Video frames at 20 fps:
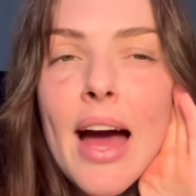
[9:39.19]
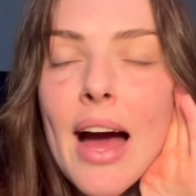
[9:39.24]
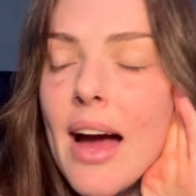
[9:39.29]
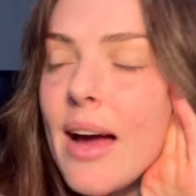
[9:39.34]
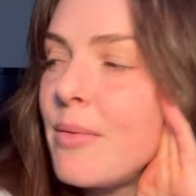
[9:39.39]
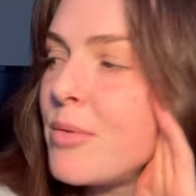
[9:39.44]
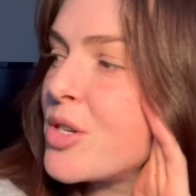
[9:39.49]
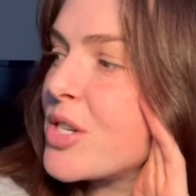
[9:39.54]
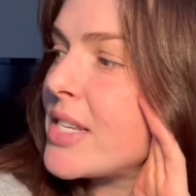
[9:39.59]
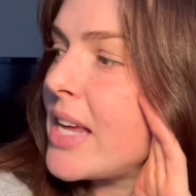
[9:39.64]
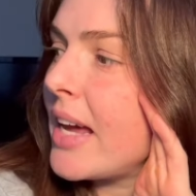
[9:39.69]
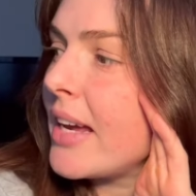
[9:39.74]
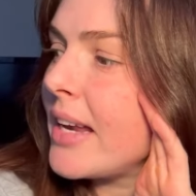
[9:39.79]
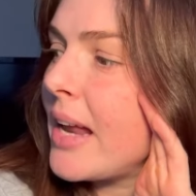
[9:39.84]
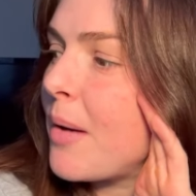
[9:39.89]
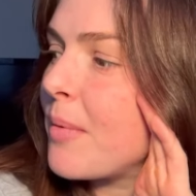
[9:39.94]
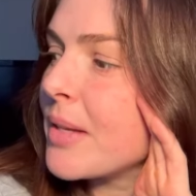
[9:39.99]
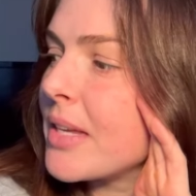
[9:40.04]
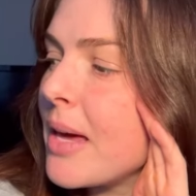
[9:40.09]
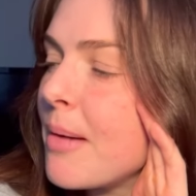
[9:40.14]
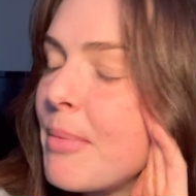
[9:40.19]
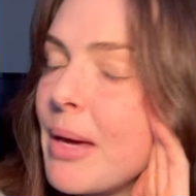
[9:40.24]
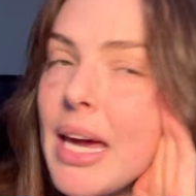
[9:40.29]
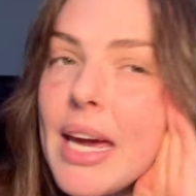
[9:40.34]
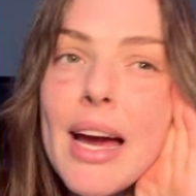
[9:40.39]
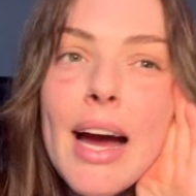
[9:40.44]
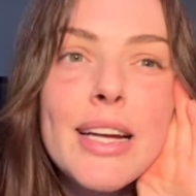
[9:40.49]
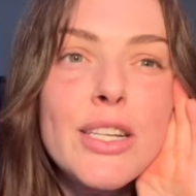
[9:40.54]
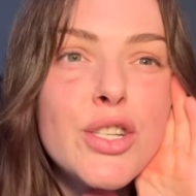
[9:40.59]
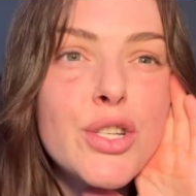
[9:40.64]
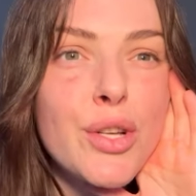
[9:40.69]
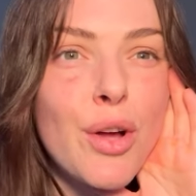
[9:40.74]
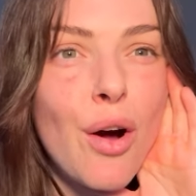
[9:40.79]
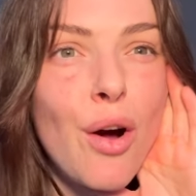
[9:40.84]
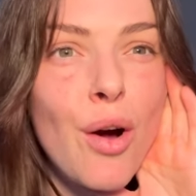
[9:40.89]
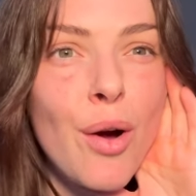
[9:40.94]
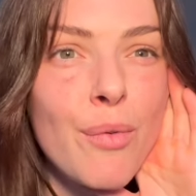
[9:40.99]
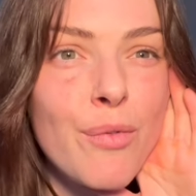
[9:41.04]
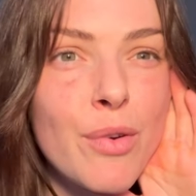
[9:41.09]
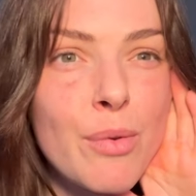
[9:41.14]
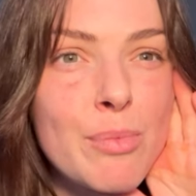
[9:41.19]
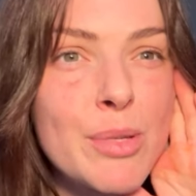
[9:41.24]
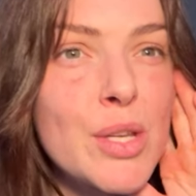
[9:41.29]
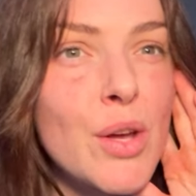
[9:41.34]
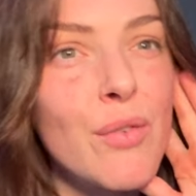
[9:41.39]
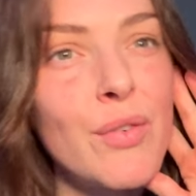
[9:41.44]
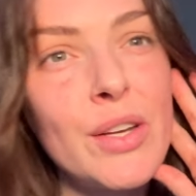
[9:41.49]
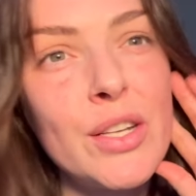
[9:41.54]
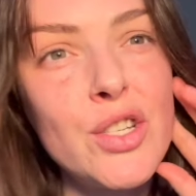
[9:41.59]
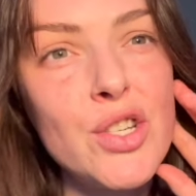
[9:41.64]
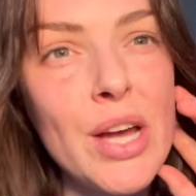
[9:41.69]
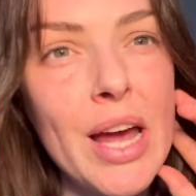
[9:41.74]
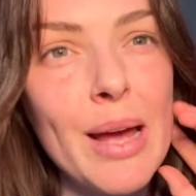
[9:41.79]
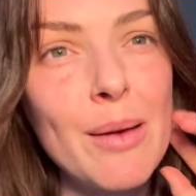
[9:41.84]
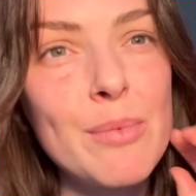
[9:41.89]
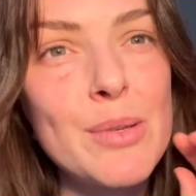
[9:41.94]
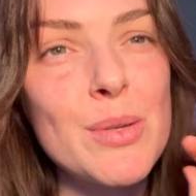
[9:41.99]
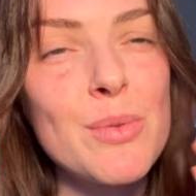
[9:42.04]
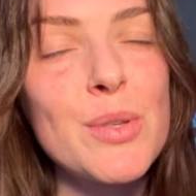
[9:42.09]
I'm just hanging out with Gibby. I just got home from Sophie and James.